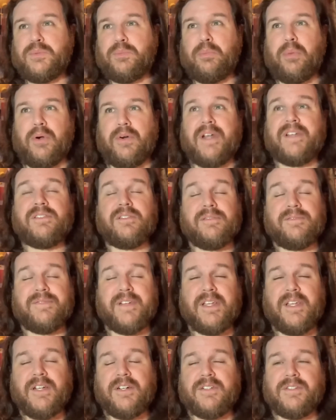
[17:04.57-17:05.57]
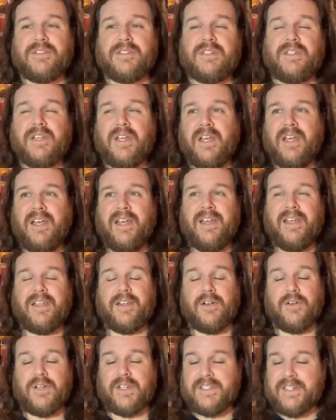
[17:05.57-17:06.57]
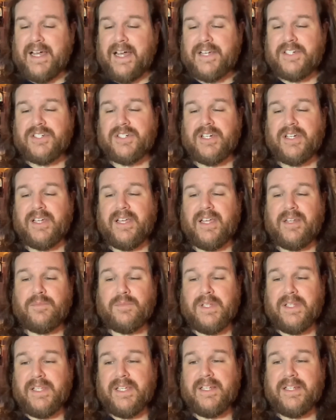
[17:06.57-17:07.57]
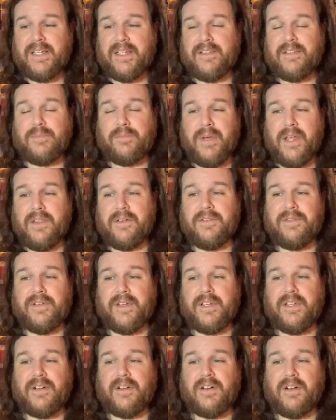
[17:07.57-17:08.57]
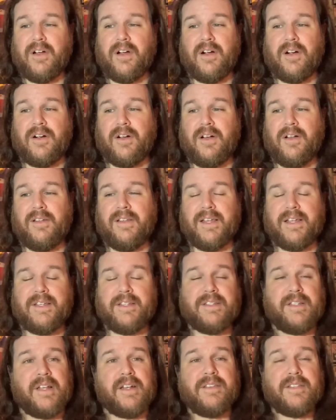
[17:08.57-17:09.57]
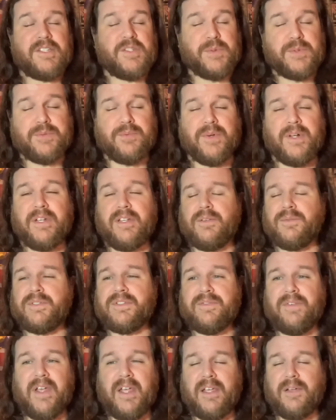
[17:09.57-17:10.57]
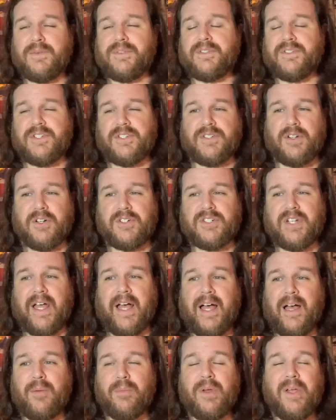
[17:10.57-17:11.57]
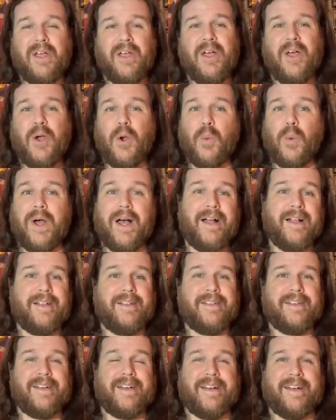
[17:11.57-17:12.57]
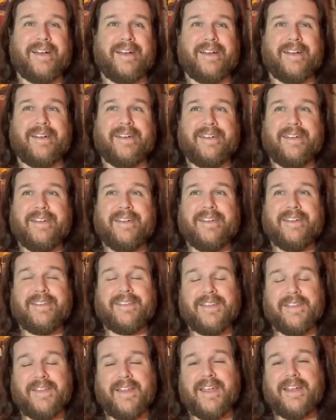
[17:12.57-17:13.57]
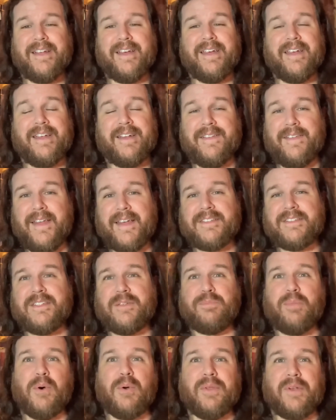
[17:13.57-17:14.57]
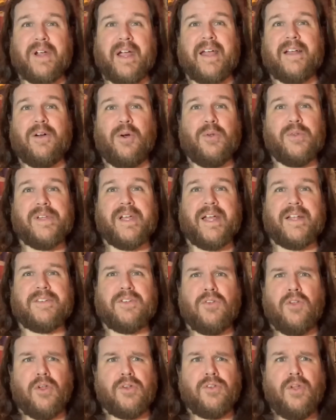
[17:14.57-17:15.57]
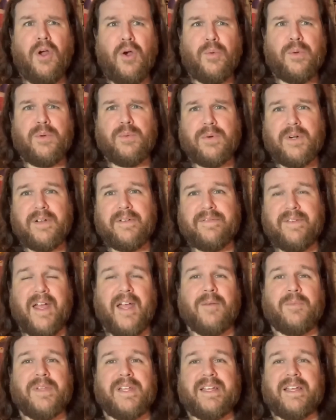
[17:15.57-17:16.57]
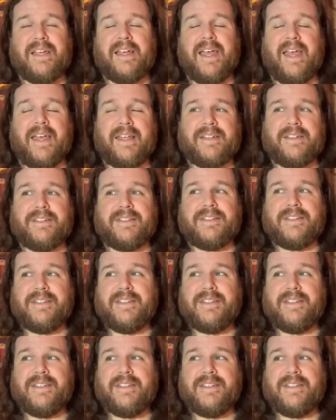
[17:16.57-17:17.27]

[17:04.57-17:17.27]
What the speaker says: parental figures, Natasha and Melina, the mother figure, are all like, none of this was real, it was fake, it was just our job, while Yelena and Alexei both are kind of holding out to, like, no, we were a family. And